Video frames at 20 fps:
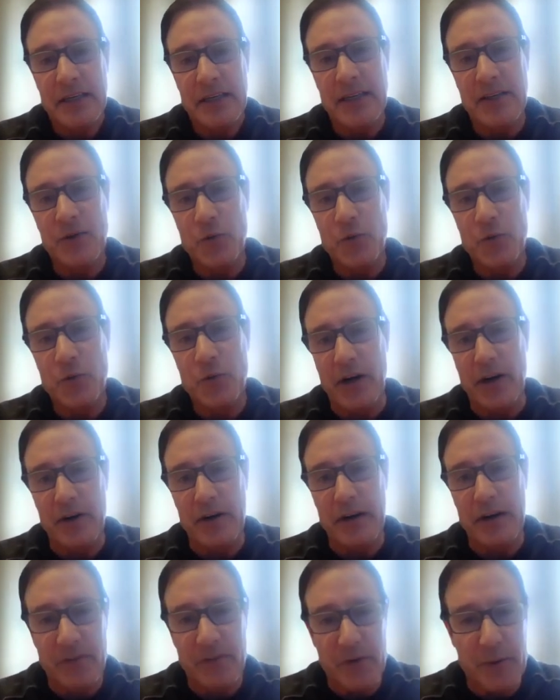is
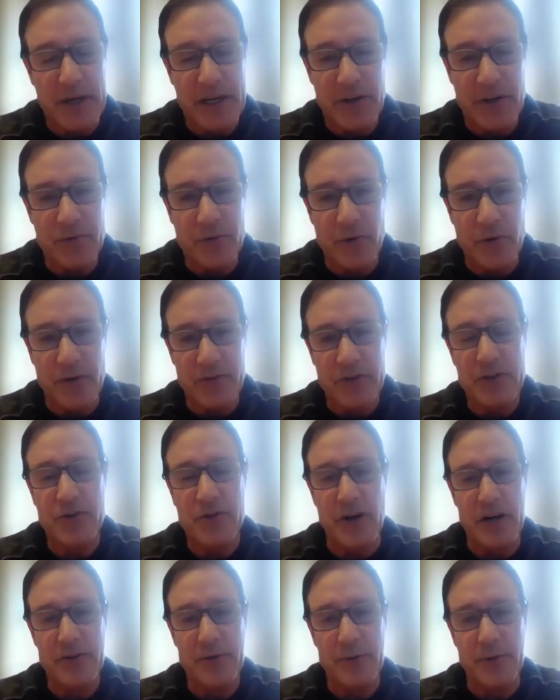where everybody drove a
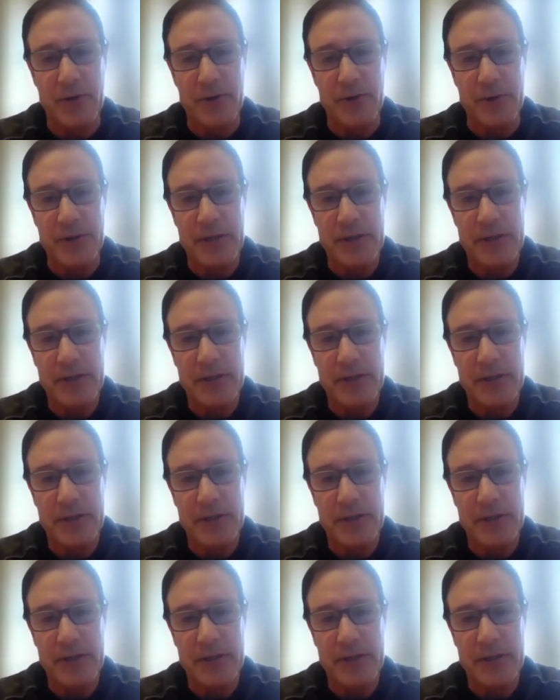truck through.